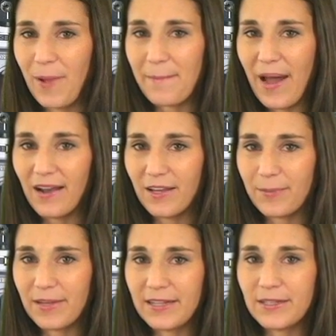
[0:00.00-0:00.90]
by Model
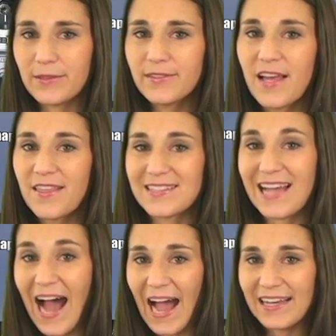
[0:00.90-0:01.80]
Airplane News, this
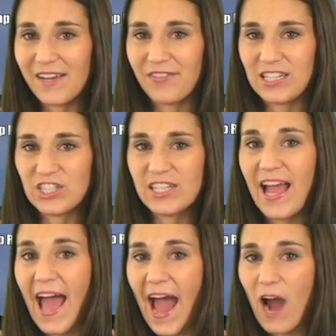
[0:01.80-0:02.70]
high definition,
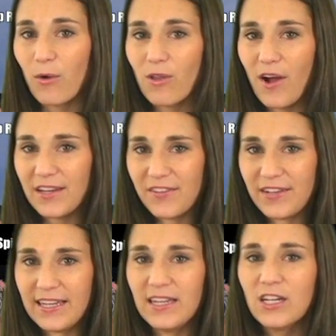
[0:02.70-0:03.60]
hour long
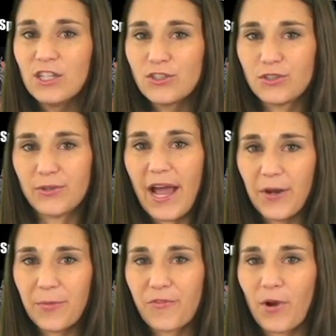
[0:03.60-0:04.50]
DVD shows you how
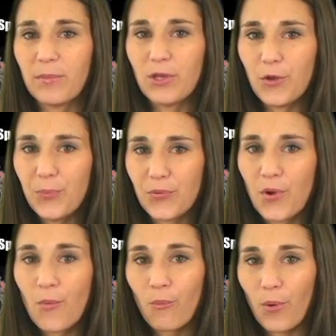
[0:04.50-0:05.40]
to perform loops,
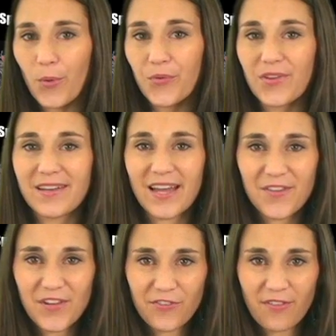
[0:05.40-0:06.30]
rolls, knife edge